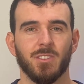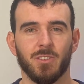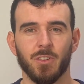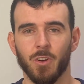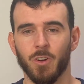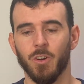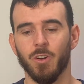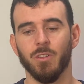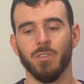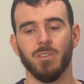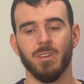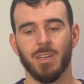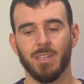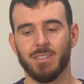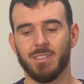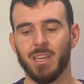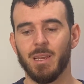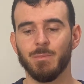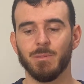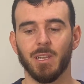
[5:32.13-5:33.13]
So
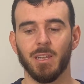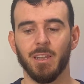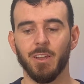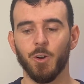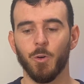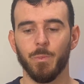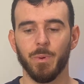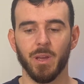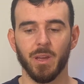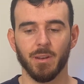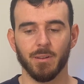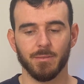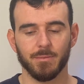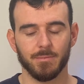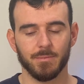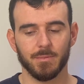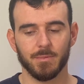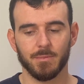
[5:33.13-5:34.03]
it seems a little bit